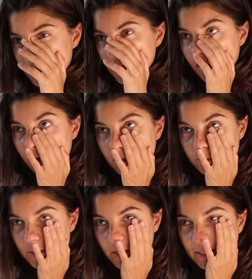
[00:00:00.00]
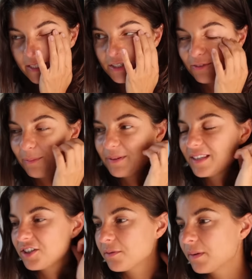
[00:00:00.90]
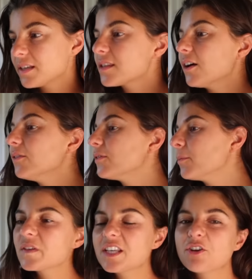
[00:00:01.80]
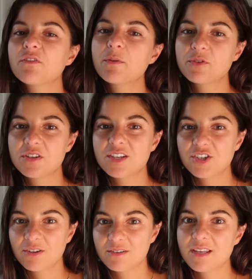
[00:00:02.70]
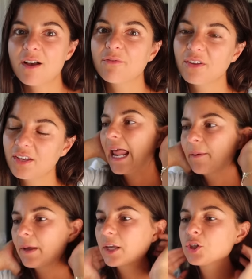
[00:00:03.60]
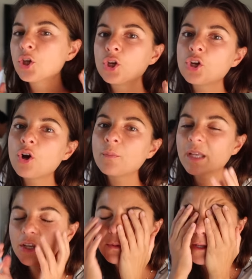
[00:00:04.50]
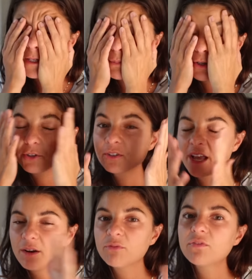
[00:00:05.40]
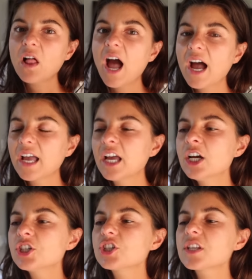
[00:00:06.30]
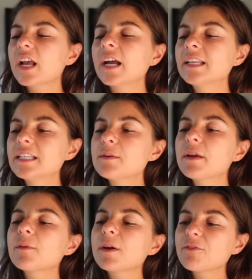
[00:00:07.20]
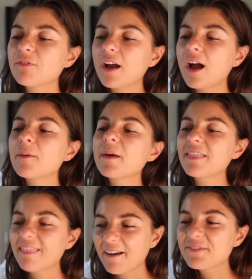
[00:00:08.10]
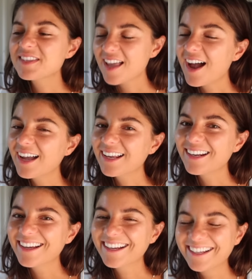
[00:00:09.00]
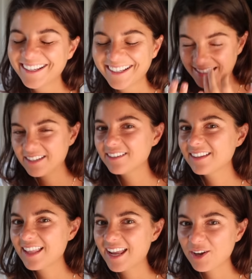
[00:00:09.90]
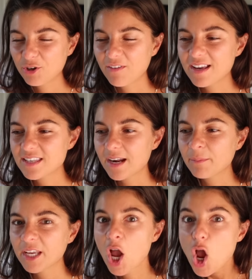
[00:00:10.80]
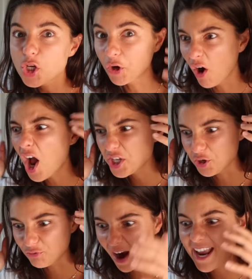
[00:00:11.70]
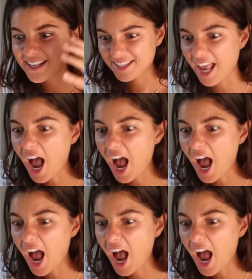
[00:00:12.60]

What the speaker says: She's like, oh, I'm sorry, I need to reposition myself. So I see her reposition herself and I'm like, no. I'm like, you need to put your neck flat. She's like, I need to be on my left side. She's literally laying on her right side. I'm like, you're on your right